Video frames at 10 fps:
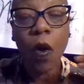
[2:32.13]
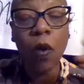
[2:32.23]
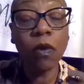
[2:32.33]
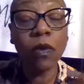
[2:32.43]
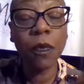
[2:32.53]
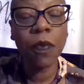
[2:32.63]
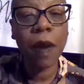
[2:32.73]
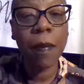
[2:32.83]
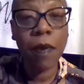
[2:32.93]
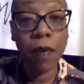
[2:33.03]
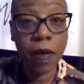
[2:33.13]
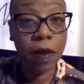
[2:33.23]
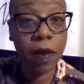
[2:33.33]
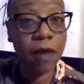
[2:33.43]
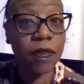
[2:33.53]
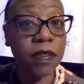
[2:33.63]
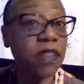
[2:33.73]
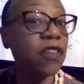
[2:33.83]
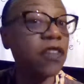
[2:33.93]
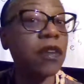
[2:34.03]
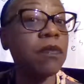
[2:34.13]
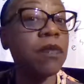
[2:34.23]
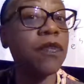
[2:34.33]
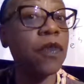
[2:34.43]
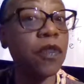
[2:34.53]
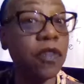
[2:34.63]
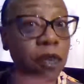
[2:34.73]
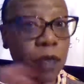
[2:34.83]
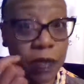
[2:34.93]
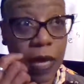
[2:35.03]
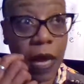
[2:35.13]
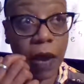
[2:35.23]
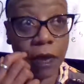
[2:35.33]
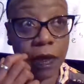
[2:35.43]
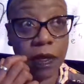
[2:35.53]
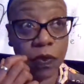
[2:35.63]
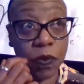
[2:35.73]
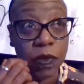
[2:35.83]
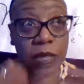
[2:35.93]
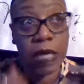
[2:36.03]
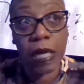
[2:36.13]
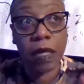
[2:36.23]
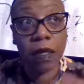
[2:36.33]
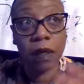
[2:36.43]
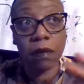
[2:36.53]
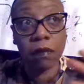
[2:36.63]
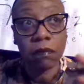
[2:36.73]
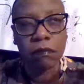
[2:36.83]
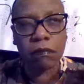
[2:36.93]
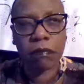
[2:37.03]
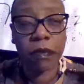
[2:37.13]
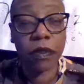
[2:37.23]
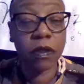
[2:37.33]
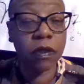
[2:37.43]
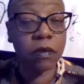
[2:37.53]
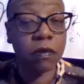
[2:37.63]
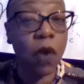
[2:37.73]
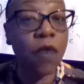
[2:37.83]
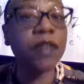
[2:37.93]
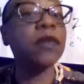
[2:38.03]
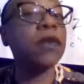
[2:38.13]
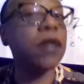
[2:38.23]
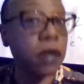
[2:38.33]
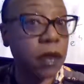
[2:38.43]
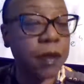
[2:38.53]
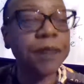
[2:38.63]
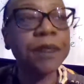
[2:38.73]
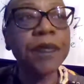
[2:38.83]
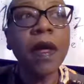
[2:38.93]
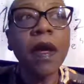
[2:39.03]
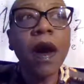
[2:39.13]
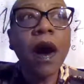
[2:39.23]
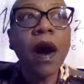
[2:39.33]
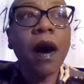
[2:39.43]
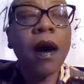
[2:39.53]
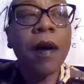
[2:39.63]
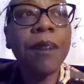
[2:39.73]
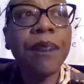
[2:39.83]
old primary care physician before she retired, and this was like over 2 years ago. Over